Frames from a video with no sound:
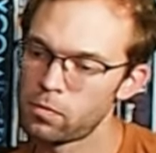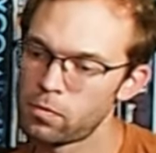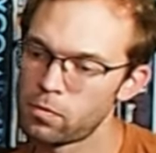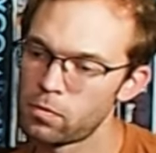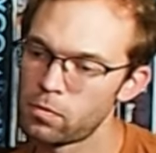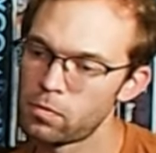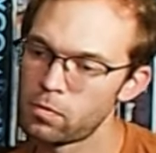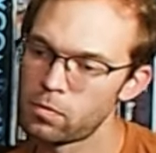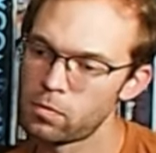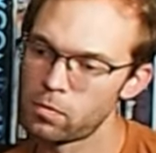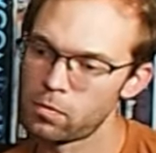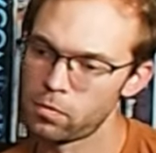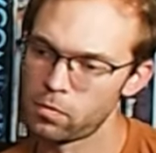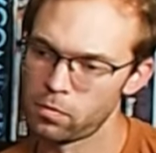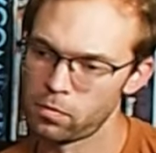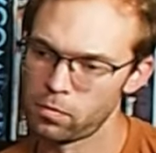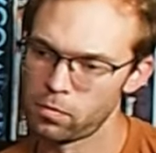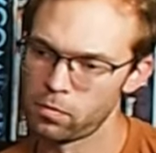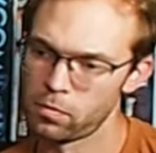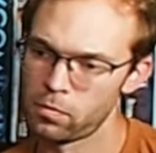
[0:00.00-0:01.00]

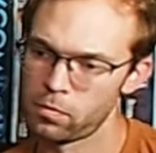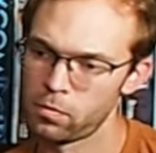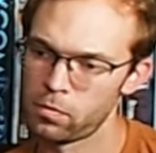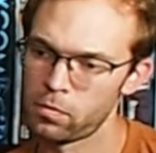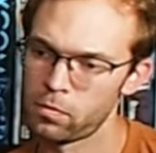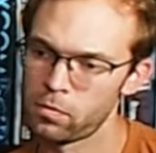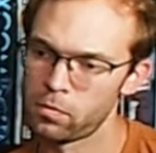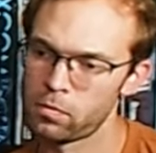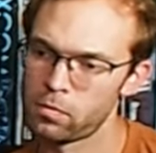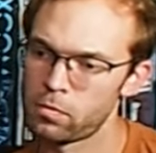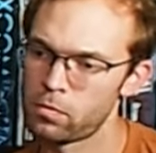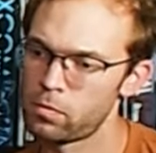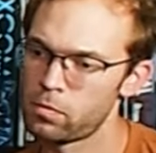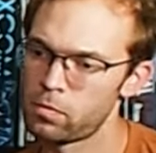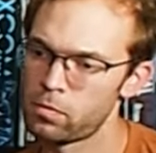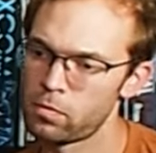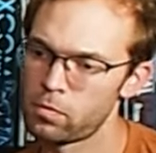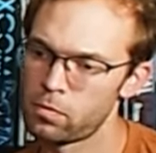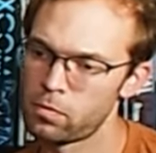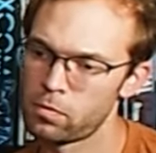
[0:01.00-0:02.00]

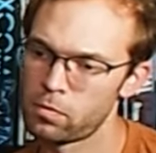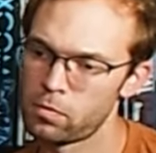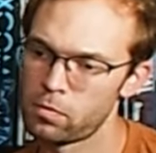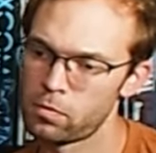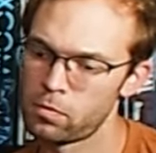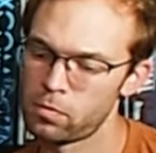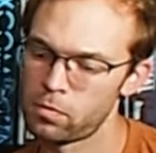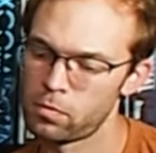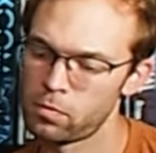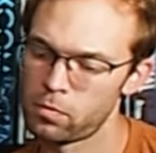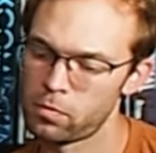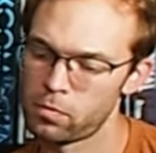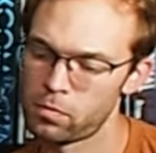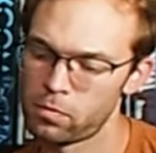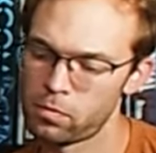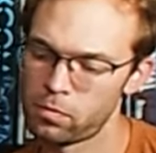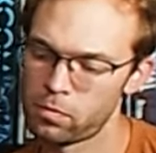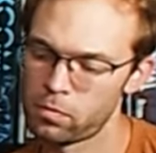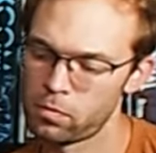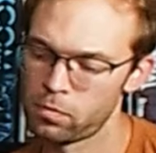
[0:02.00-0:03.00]

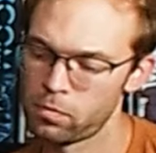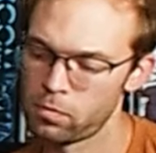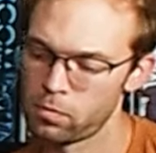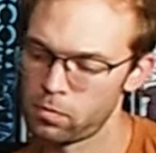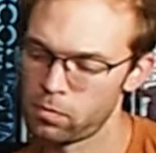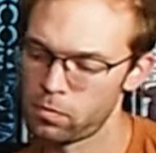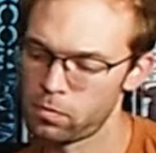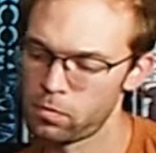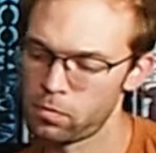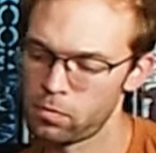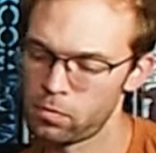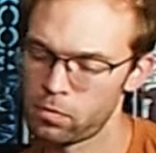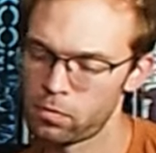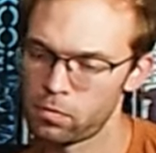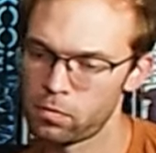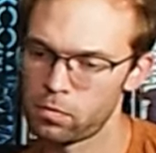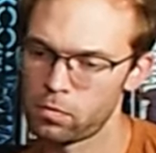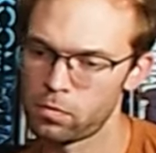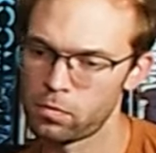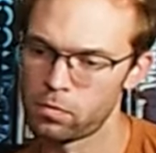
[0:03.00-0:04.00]

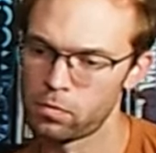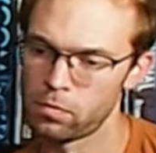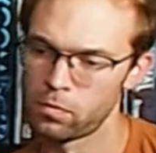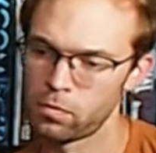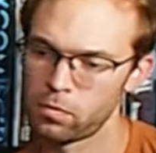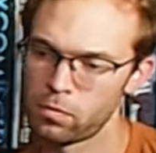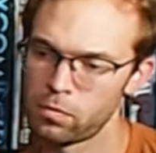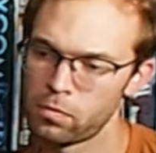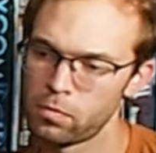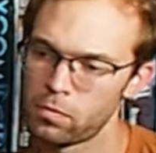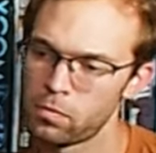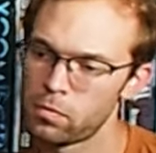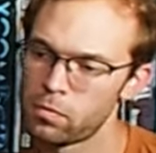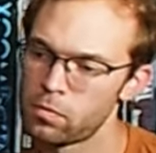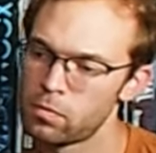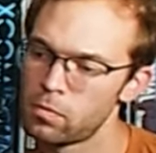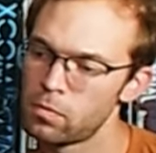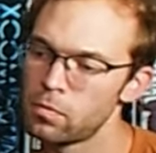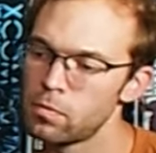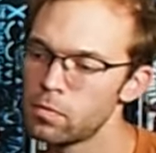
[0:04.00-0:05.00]

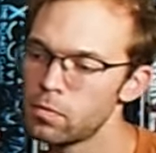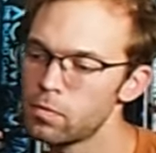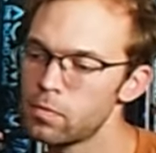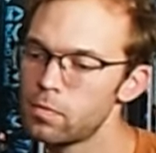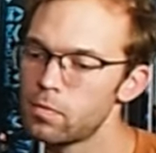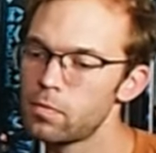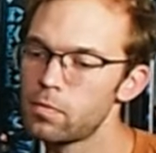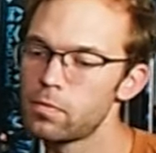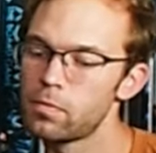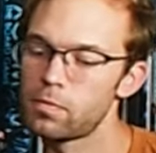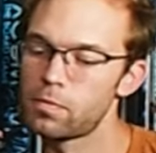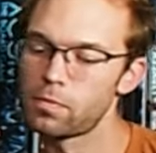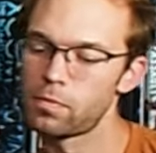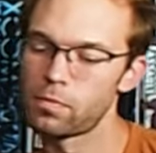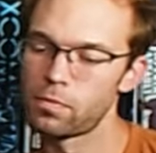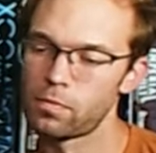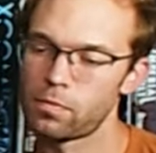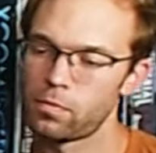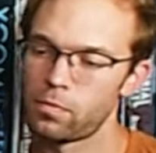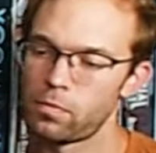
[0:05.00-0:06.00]

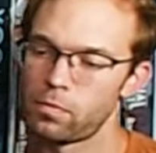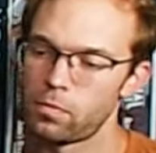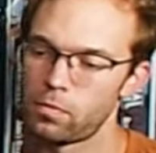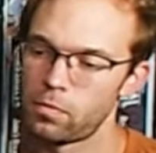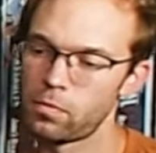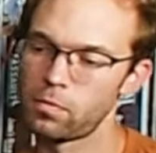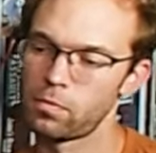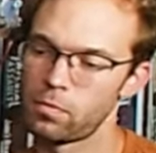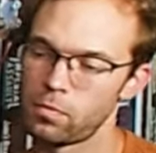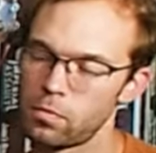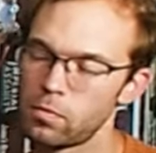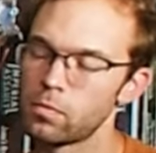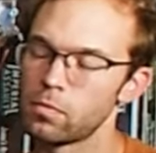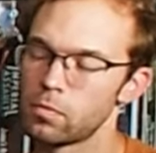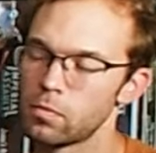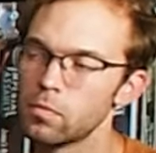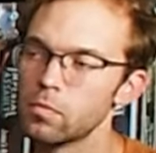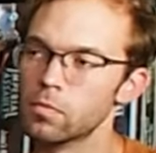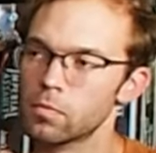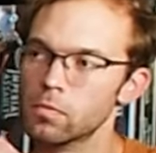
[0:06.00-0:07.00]

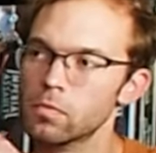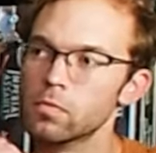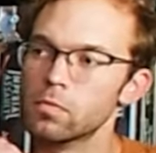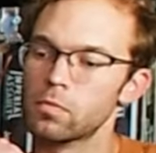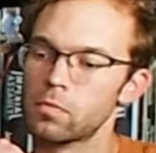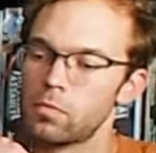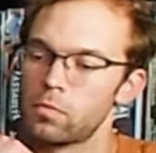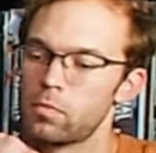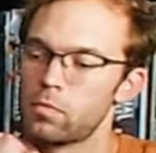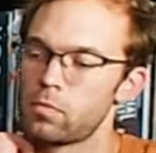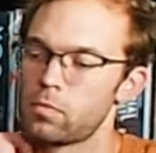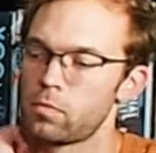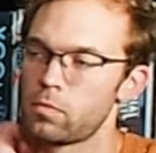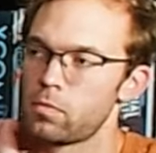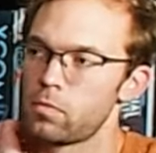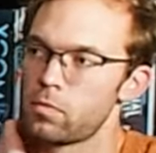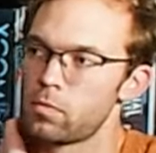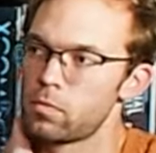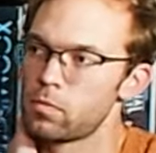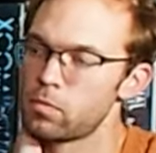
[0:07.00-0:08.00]
[no speech]